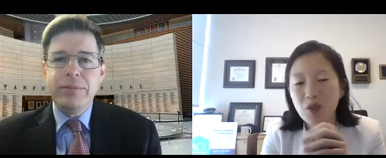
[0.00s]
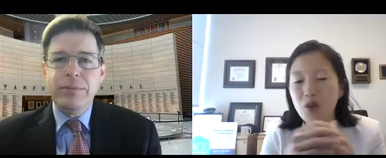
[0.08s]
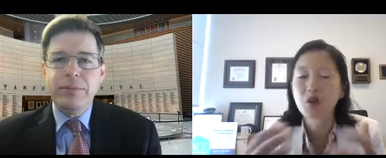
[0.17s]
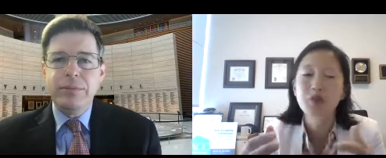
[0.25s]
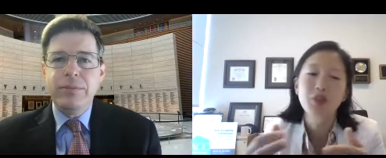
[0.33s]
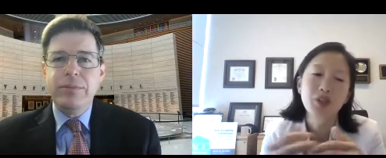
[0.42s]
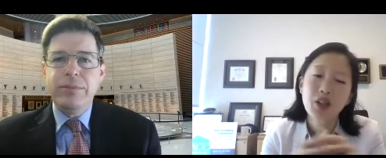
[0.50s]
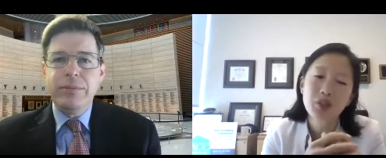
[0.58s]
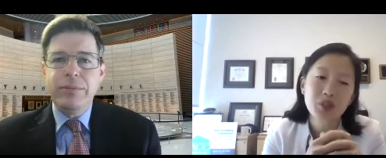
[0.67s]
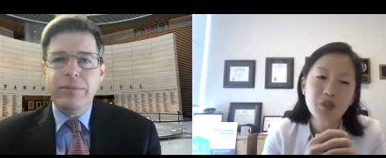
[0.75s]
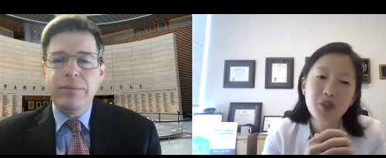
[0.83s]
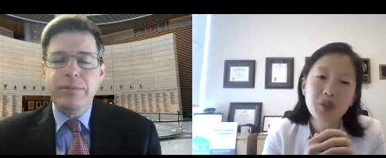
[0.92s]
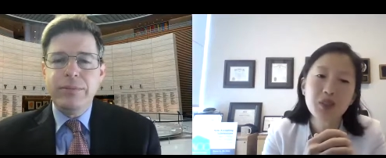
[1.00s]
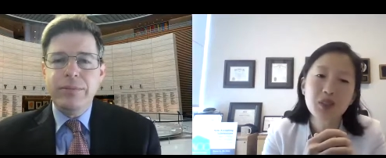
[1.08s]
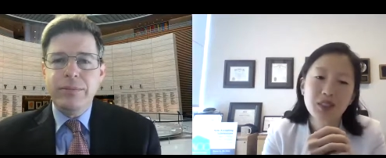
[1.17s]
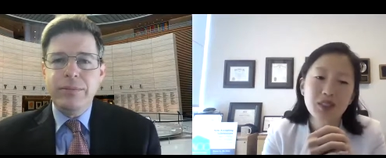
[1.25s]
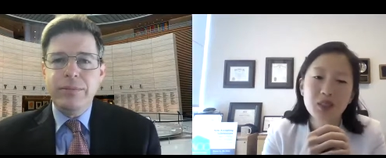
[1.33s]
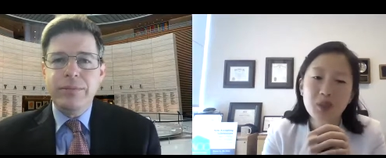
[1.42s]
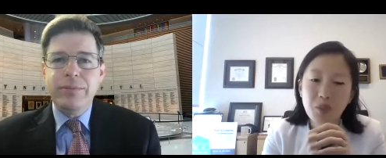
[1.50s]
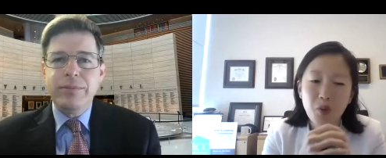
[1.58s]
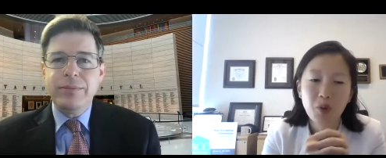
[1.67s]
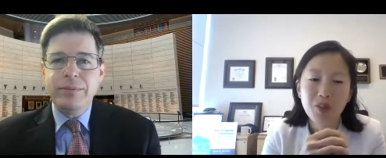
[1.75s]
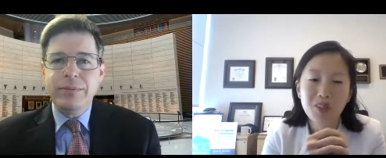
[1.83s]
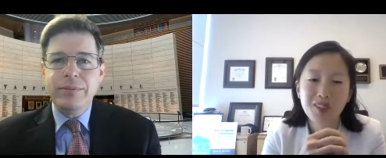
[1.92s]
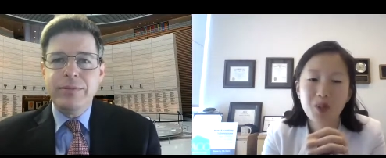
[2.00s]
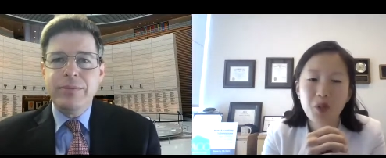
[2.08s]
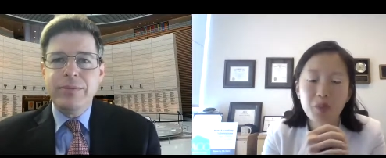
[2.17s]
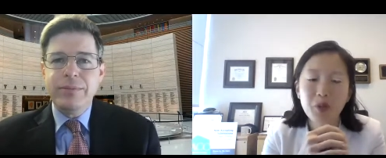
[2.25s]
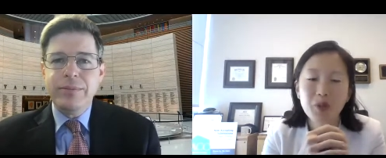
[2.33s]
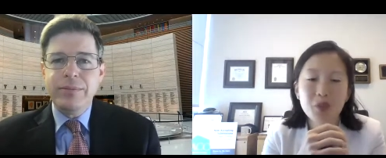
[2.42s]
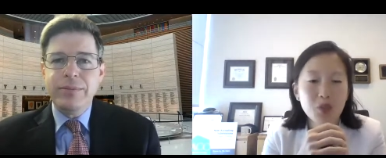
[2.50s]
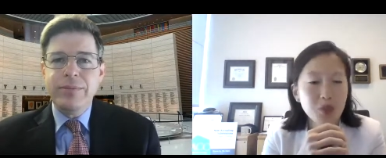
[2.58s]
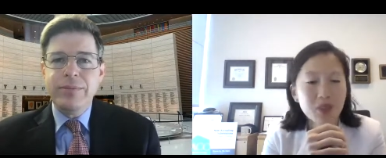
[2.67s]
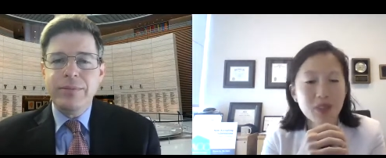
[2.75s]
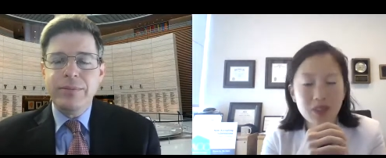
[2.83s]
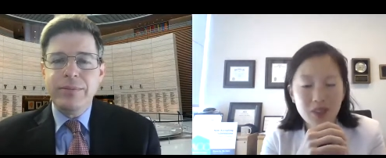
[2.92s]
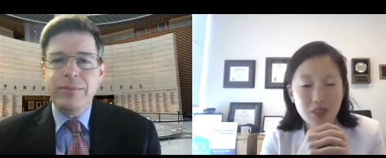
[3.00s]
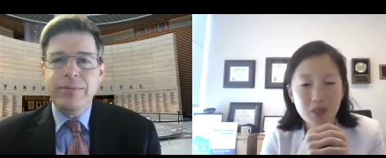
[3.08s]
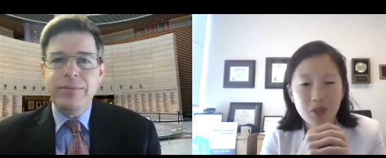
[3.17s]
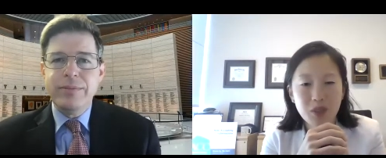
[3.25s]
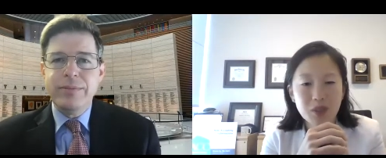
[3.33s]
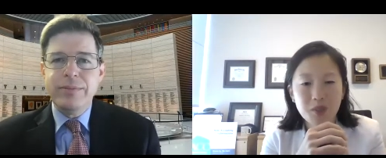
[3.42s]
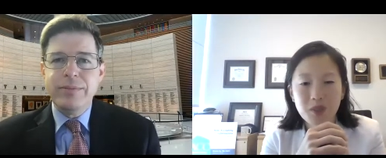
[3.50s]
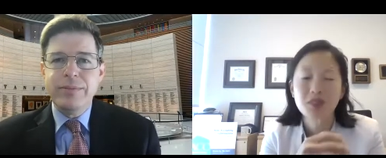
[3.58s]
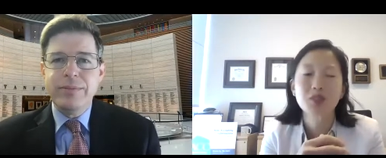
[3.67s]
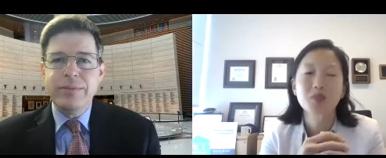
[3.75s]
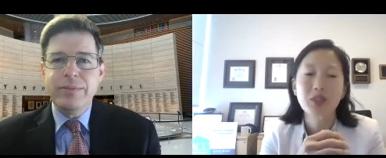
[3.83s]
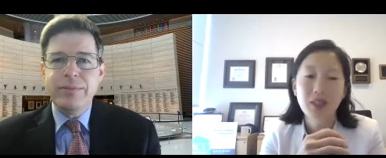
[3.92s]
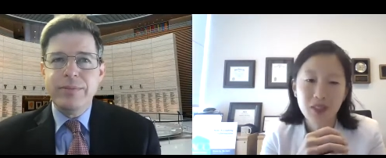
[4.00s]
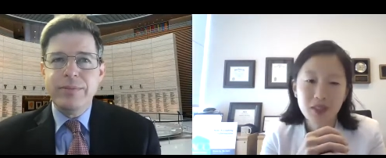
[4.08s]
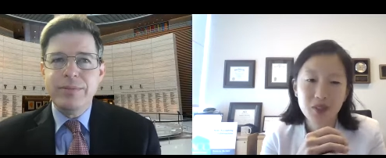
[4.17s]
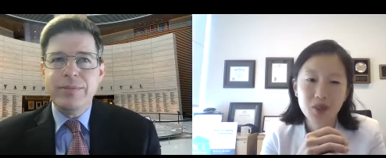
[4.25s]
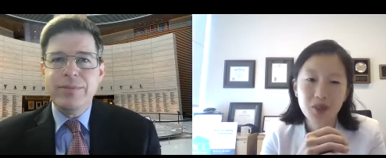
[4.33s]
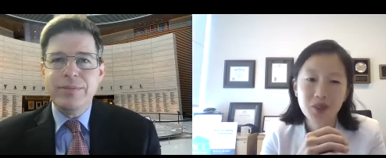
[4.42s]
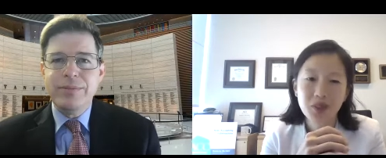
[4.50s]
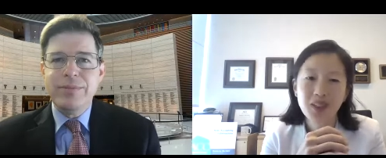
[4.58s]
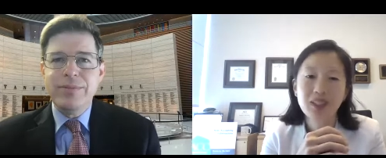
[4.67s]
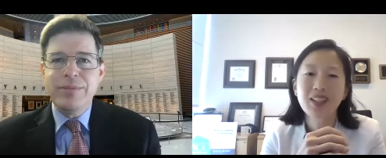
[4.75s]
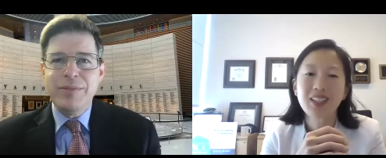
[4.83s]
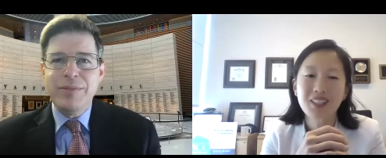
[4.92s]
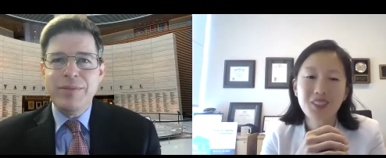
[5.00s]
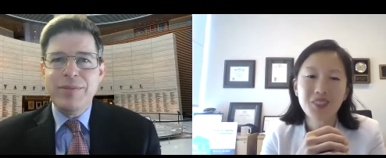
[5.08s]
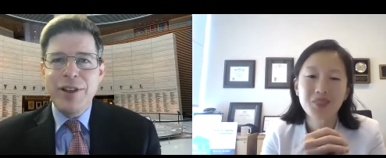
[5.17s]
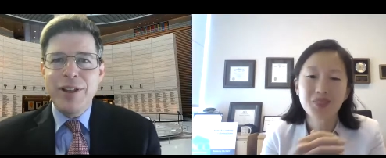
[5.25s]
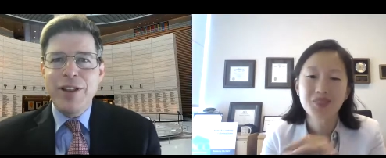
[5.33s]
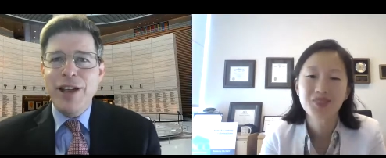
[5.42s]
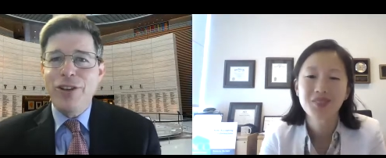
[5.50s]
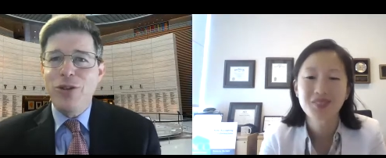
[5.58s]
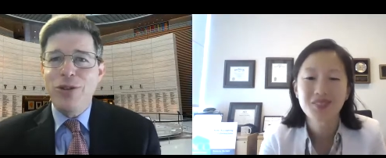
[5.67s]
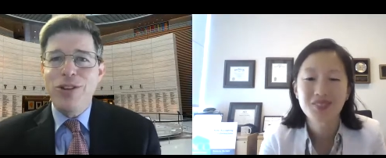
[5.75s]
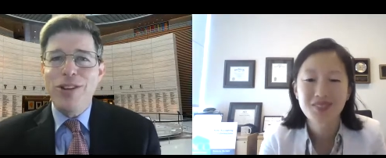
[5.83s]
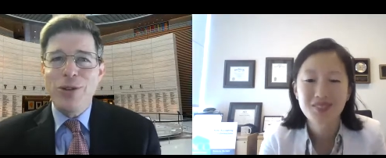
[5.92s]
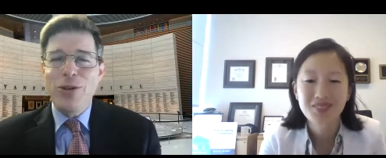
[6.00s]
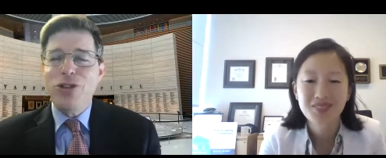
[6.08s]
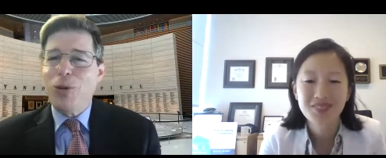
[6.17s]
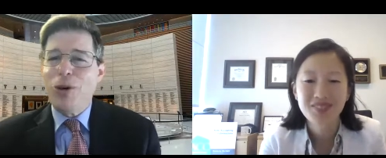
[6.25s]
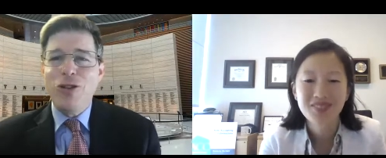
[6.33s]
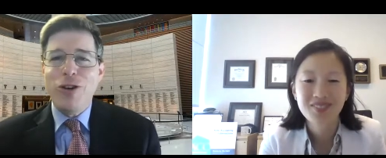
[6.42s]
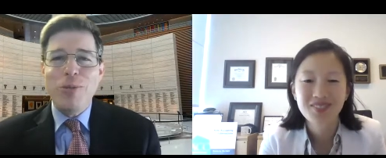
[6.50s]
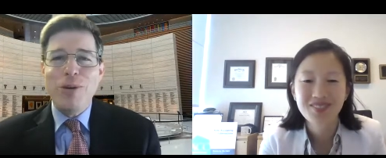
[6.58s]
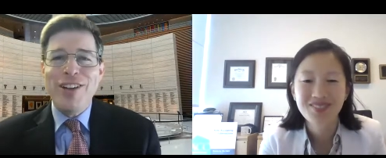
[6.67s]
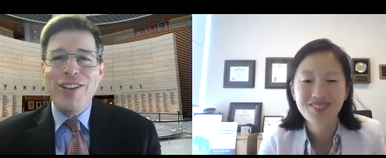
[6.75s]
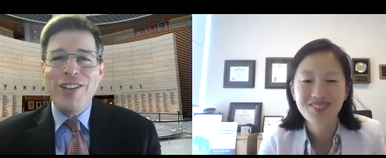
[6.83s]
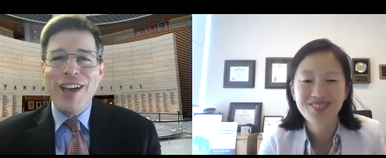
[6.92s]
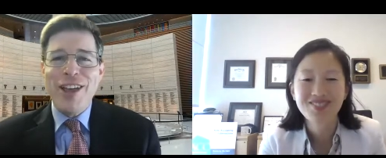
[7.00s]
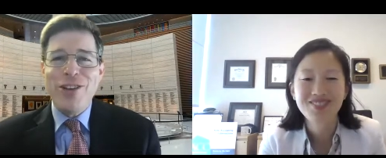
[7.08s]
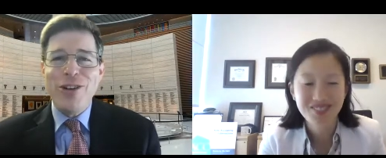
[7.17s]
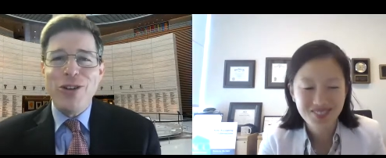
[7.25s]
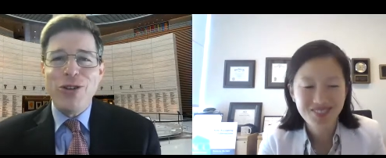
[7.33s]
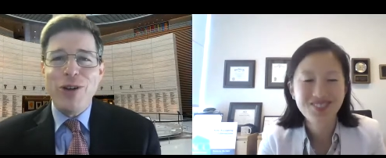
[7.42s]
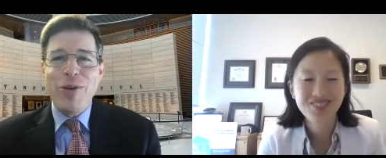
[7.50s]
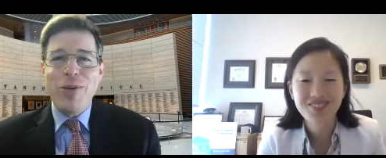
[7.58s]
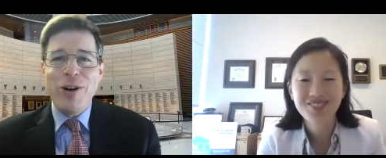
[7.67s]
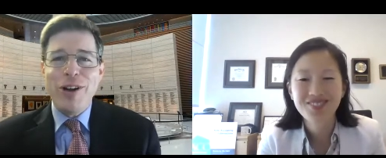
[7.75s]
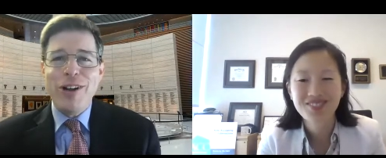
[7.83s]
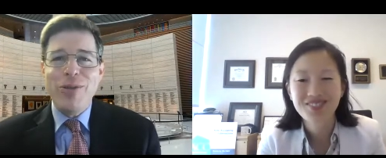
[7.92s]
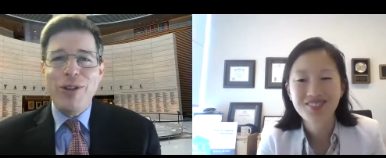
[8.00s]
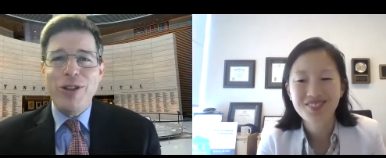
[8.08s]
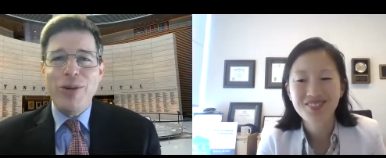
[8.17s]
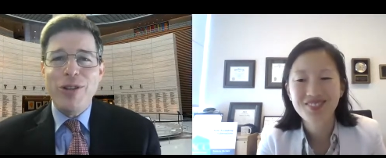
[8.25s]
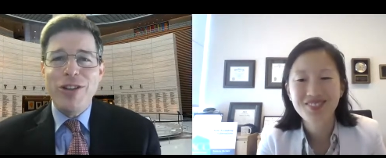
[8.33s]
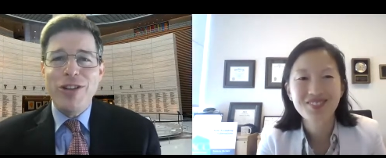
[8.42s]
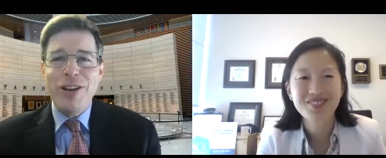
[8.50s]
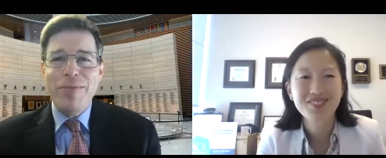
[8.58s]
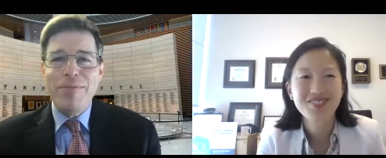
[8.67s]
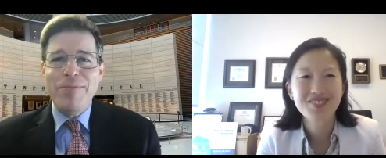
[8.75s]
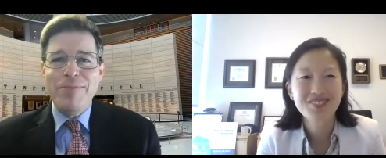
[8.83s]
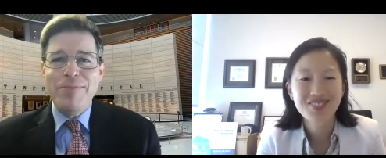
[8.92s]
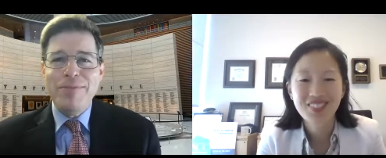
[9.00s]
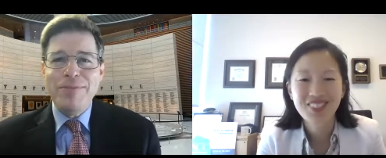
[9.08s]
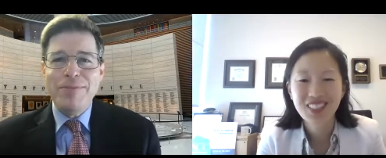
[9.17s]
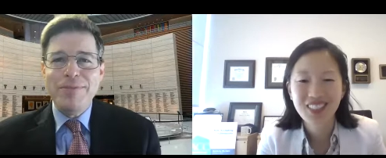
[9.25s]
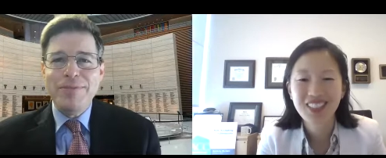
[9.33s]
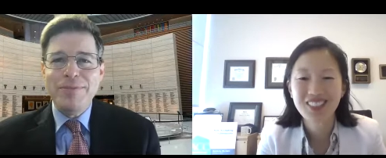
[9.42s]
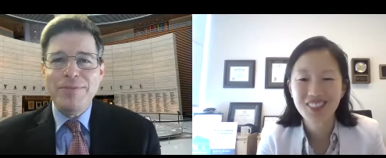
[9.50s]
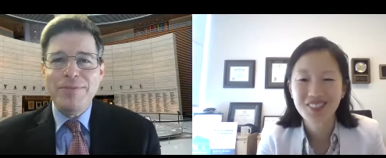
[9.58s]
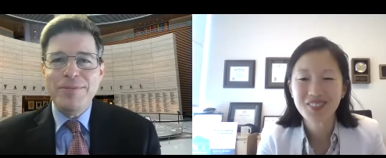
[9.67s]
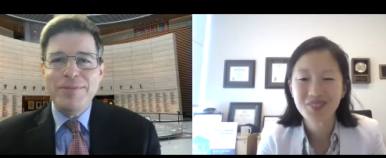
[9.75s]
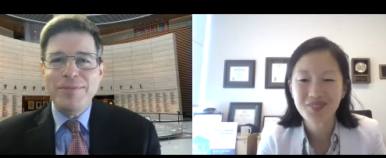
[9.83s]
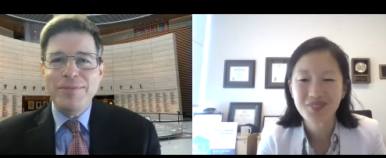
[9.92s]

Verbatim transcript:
Speaker 1: for all of your contributions and support and hope you enjoy this issue as much as we do. Thank you. Thanks.
Speaker 2: It was so much fun putting together and it was great working with you and the team. Thanks.